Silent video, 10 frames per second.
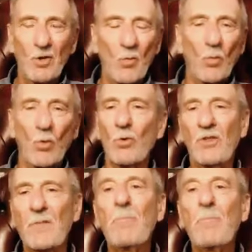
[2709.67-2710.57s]
walk
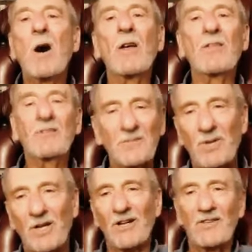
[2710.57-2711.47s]
the pathless
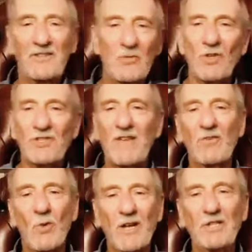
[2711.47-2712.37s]
path in whatever
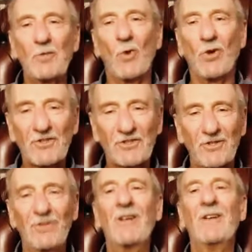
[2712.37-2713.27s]
way you want
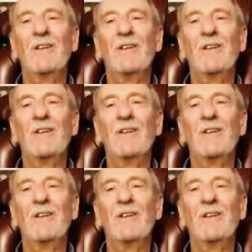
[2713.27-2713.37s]
to,